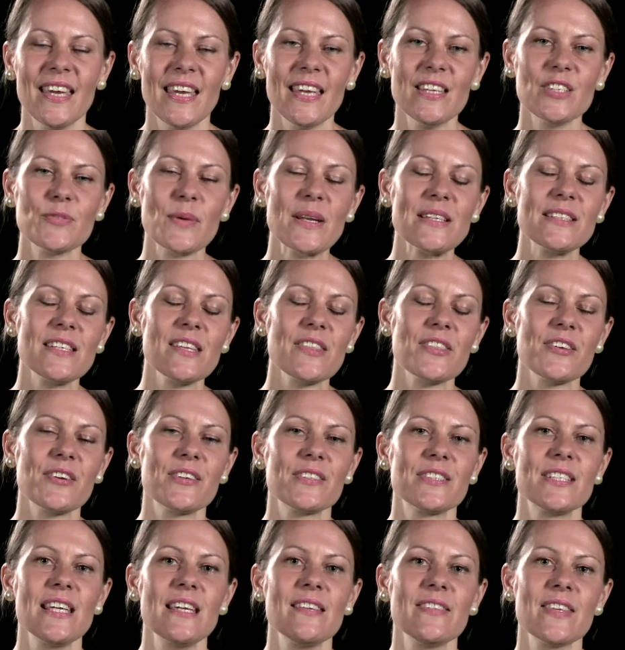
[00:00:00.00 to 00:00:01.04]
In
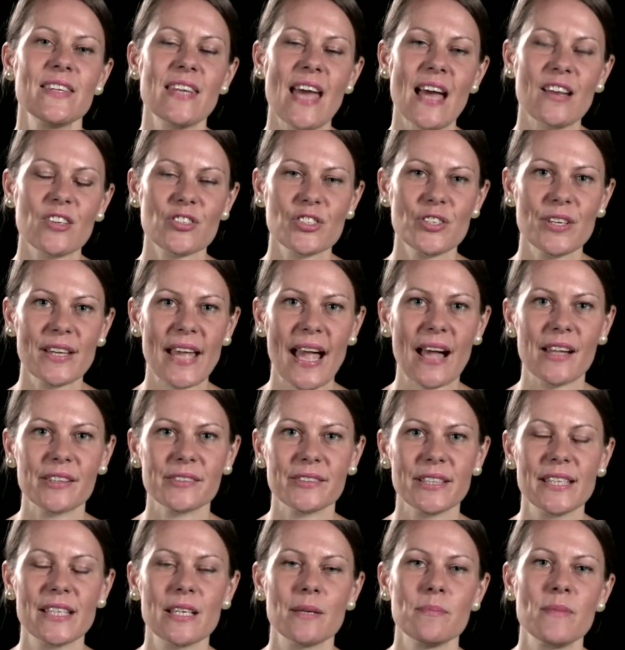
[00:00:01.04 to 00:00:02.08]
2013, the National
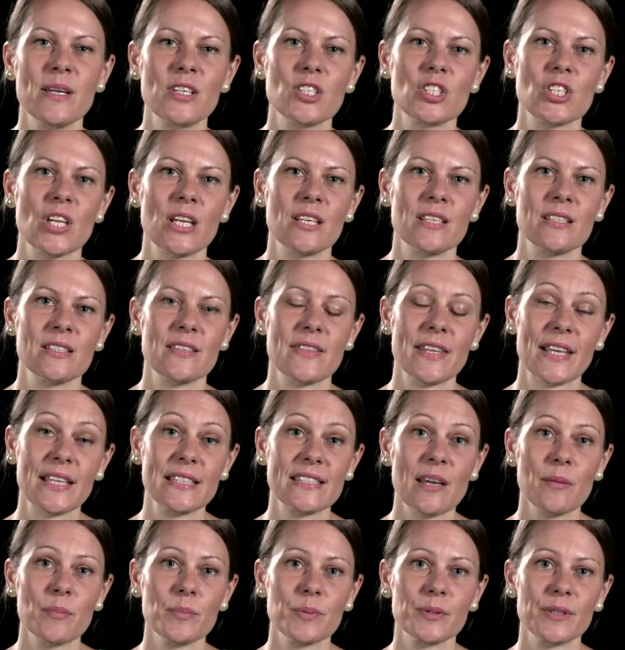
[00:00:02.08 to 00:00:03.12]
Gallery commissioned the
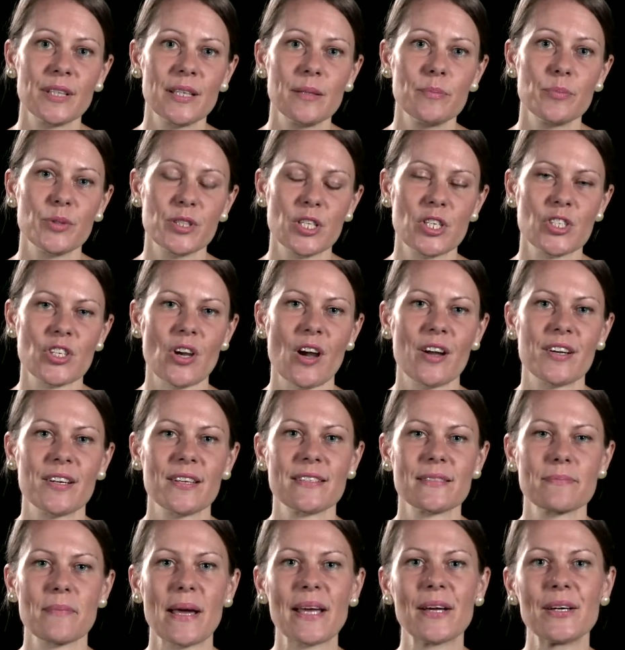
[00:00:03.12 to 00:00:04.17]
contemporary British
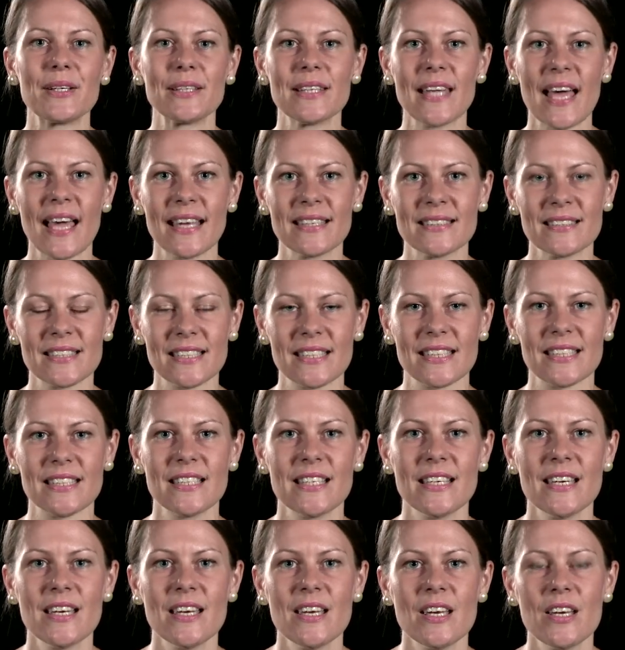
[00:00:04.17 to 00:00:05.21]
artist Michael Landy
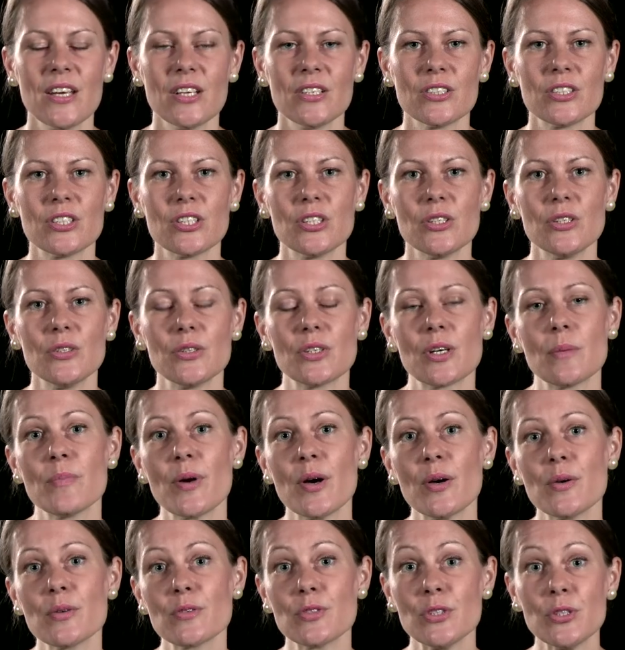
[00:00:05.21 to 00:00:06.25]
to
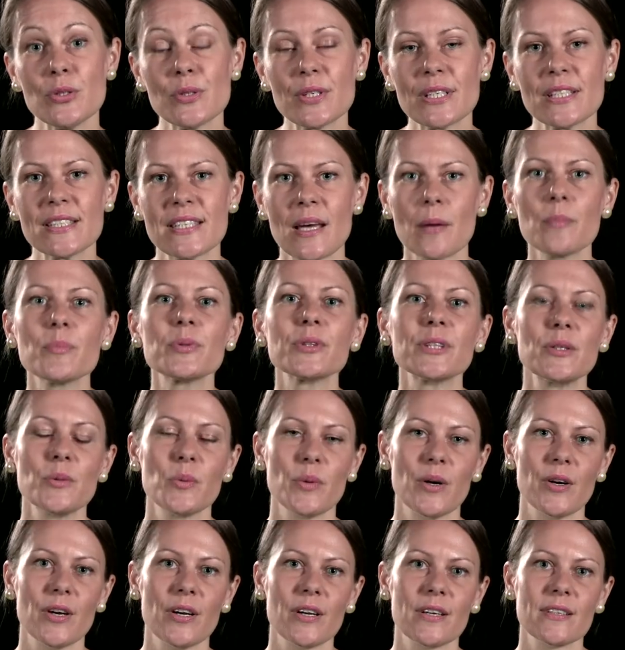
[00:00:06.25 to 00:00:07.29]
compose new contemporary
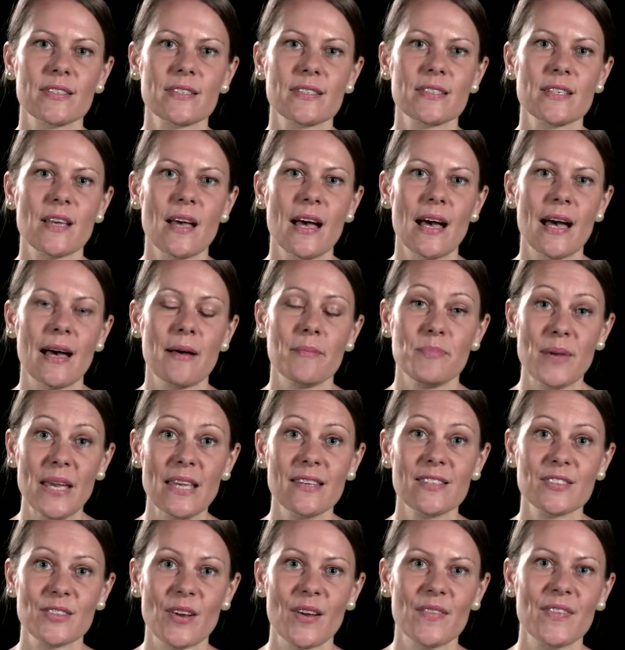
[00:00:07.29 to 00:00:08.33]
works
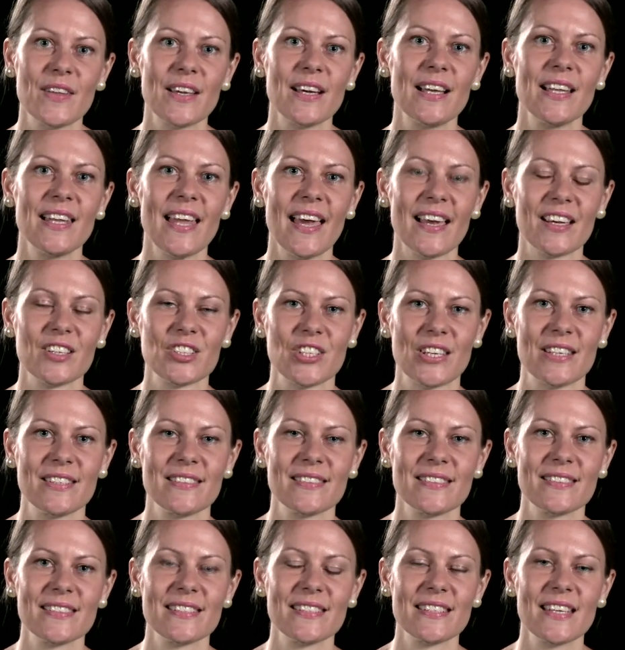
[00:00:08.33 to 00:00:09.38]
based on the
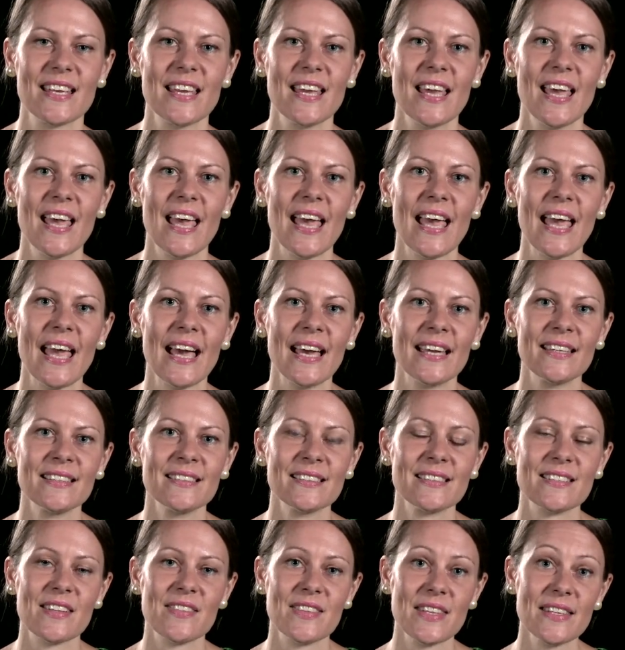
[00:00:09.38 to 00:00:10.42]
collections.
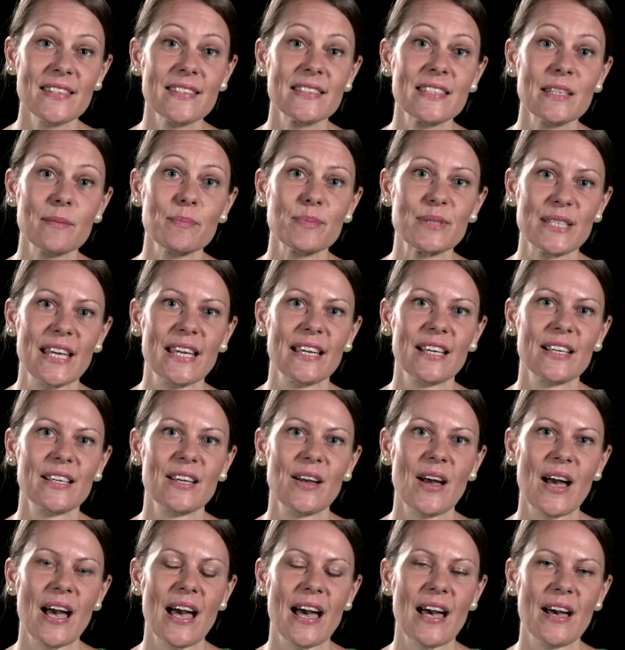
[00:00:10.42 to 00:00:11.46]
And this diptych
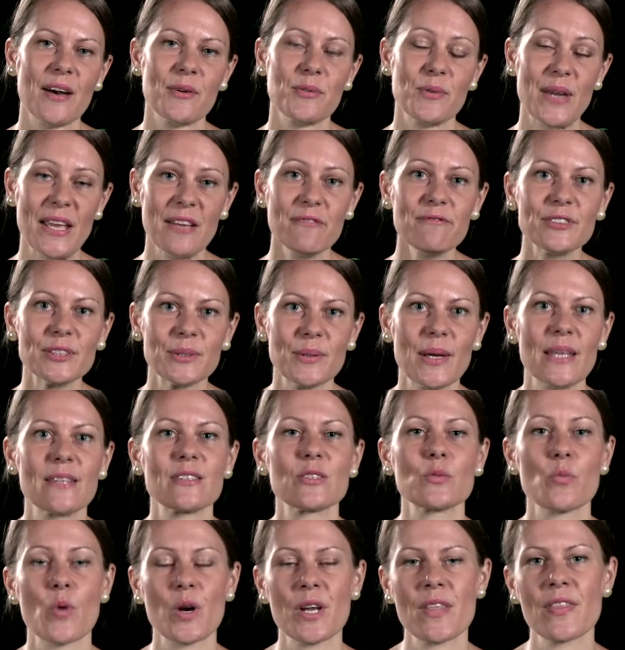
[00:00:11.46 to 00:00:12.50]

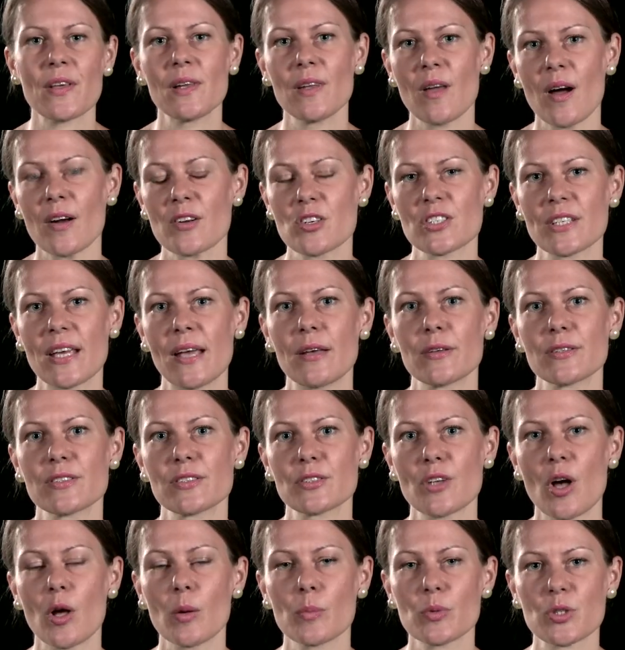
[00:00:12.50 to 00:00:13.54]
influenced one of the large-scale
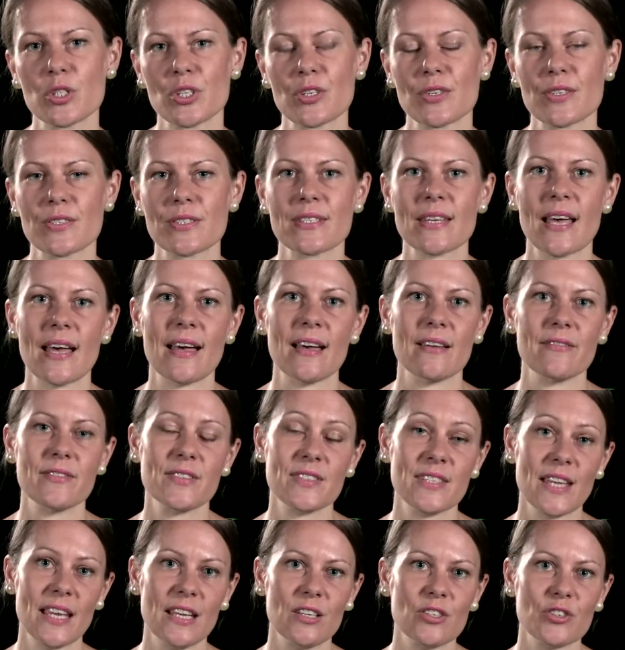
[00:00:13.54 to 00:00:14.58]
sculptures of
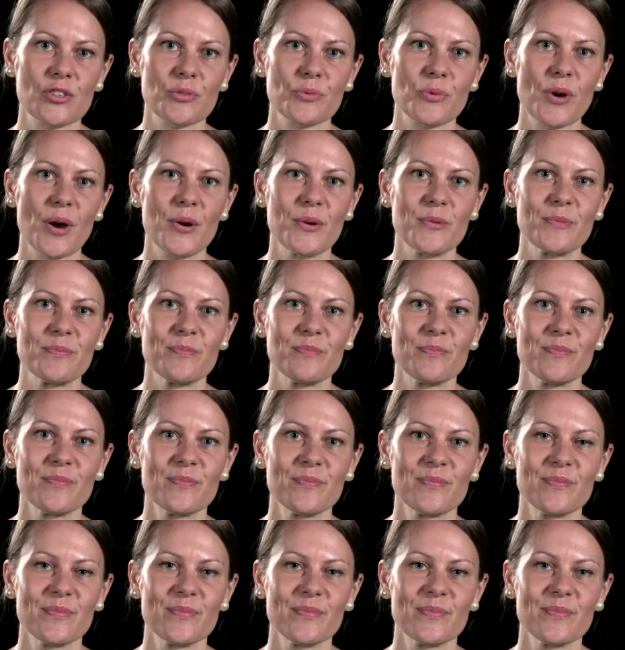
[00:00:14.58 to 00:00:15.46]
St. Jerome.